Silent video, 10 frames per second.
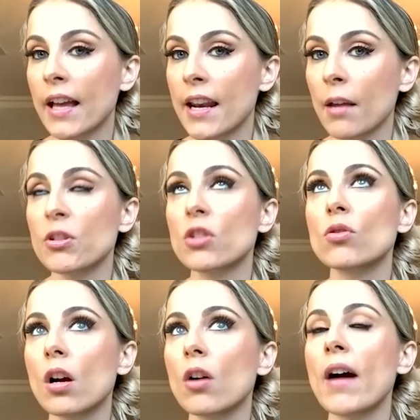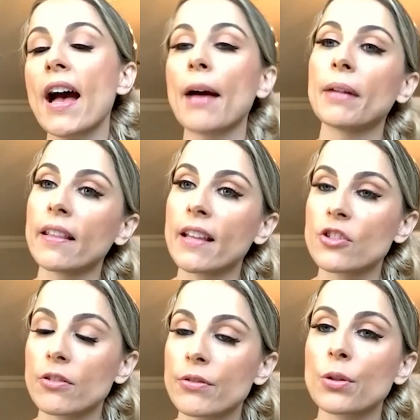And I'm so happy that
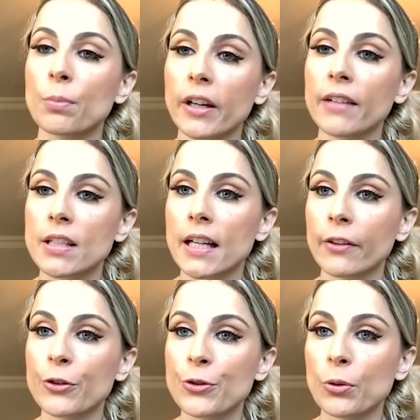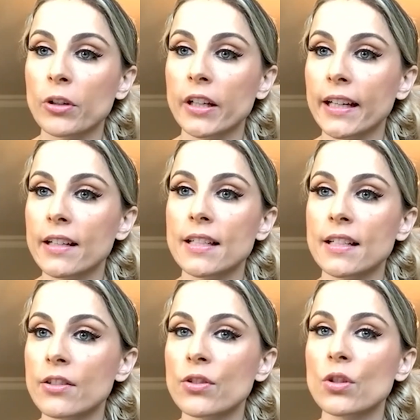she was so brave to tell her story, because
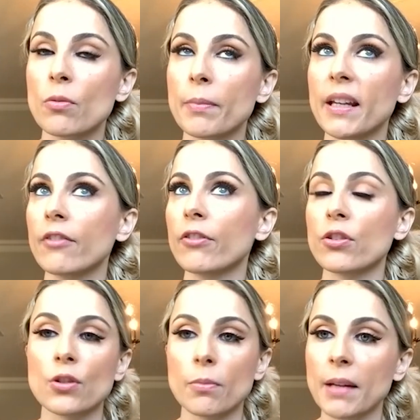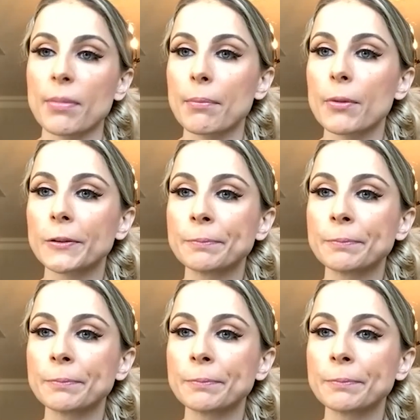it's so meaningful to so many people.